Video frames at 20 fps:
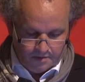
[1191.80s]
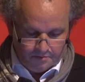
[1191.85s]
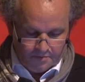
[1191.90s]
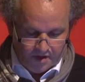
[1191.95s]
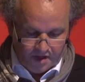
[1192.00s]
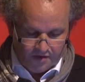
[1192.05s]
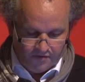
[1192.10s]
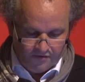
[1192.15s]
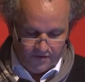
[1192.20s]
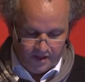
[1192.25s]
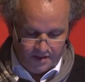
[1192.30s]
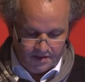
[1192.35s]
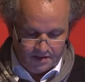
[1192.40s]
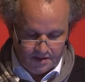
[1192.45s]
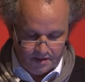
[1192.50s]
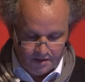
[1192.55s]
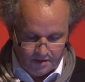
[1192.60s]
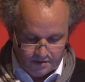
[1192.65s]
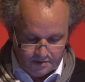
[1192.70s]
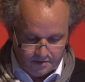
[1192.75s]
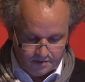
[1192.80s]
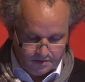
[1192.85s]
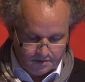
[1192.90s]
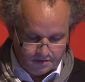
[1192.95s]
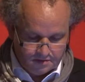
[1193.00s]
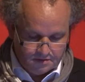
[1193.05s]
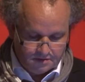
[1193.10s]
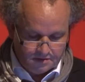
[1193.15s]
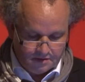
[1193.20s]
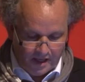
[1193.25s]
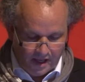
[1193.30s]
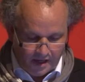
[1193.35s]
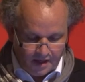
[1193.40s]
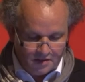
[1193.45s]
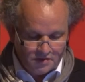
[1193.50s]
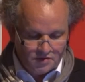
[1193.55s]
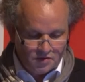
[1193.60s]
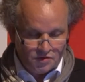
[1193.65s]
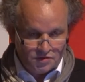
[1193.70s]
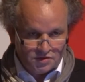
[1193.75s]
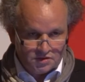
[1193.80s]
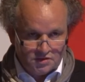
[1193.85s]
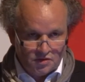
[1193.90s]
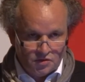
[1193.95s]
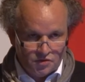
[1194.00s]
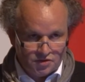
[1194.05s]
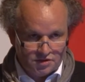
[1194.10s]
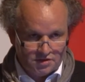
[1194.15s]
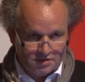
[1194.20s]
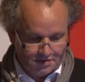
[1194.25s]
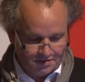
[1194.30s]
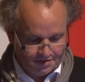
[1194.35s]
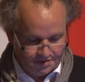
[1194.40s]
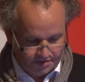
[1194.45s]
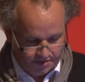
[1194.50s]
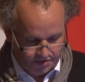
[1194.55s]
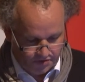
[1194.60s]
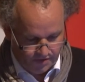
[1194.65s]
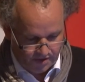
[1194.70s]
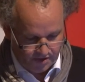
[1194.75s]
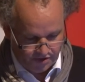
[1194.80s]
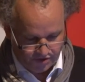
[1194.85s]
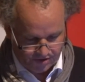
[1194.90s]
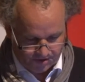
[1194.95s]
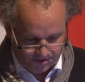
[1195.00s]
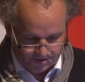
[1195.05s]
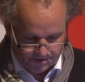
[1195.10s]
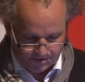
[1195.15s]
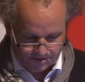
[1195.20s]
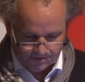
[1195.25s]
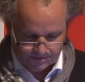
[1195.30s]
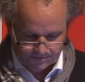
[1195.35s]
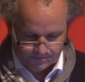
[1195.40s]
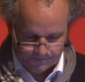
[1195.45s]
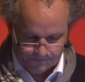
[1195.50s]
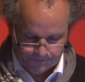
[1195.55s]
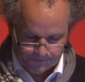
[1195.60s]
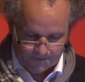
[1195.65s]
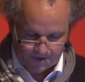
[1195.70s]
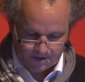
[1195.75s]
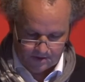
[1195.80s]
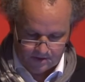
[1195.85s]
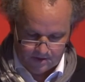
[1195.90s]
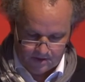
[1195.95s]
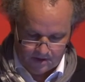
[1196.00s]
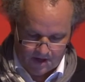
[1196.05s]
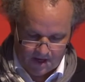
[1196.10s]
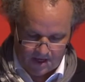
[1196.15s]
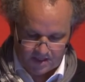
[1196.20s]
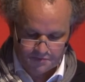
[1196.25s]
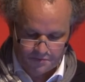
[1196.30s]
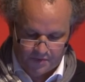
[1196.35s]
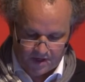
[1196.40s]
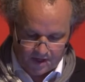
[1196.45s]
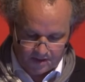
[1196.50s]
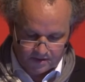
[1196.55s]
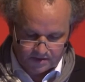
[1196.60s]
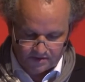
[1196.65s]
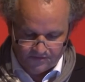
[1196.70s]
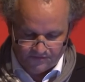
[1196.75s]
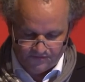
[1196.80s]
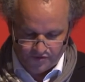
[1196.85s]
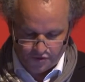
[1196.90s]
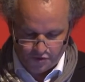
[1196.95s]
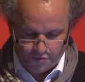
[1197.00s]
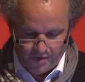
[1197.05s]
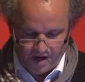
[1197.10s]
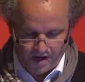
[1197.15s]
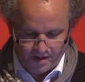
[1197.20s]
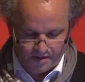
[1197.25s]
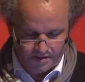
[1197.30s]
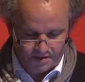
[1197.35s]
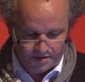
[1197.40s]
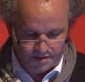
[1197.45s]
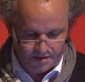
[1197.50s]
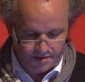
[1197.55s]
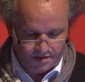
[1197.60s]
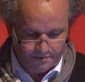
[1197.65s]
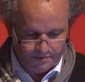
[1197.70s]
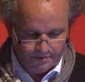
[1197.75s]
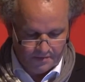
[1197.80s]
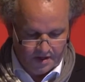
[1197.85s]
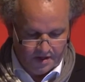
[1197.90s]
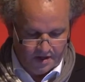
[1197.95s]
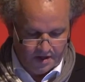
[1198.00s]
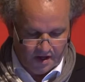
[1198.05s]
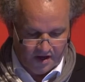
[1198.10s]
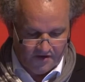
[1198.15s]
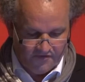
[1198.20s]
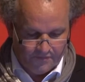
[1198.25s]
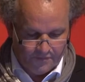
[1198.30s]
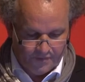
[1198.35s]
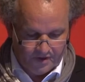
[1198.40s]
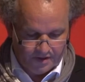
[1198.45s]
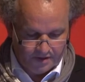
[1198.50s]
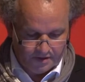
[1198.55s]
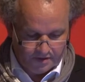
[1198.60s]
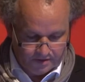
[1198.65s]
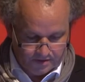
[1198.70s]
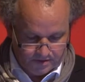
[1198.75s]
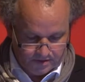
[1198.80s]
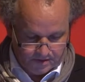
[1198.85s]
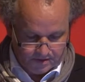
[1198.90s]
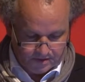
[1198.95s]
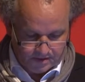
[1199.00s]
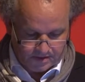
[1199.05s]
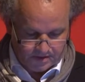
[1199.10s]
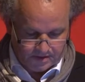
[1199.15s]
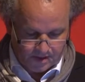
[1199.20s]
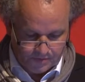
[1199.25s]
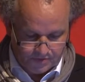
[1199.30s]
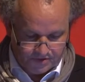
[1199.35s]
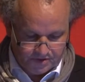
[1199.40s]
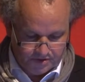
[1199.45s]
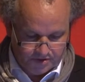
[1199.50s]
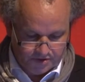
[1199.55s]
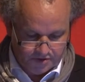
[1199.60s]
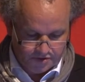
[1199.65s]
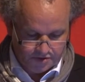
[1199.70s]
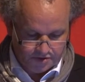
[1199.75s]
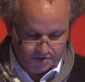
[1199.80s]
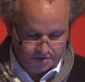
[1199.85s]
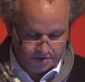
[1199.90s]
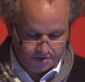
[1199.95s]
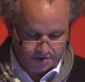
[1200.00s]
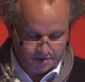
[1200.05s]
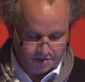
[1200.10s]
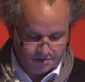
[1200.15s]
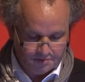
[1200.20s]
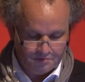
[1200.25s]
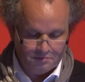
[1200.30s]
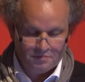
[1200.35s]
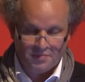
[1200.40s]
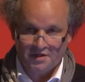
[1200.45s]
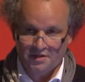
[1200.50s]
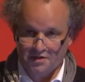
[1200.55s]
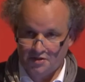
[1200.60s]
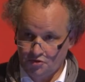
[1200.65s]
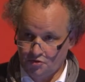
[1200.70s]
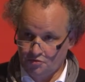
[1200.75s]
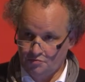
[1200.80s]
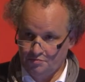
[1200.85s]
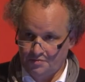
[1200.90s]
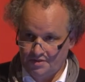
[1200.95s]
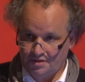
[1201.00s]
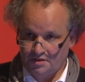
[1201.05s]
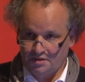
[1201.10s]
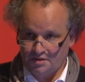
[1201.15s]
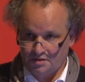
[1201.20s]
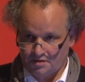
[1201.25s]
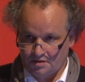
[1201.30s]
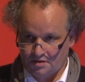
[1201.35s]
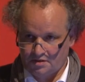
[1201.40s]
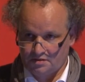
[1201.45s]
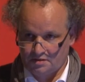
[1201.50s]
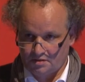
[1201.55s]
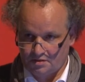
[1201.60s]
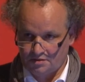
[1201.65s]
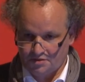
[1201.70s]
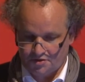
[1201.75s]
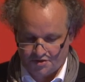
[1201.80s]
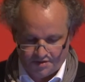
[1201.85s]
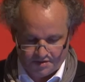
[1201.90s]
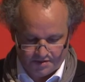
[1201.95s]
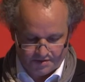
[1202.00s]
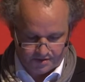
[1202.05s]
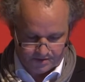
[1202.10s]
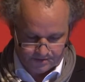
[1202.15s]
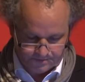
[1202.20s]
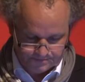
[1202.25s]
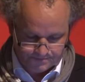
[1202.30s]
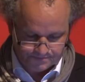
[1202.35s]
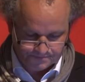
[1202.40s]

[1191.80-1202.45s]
By creating techno-social situations, aspects of urbanity have been substituted by new media technologies.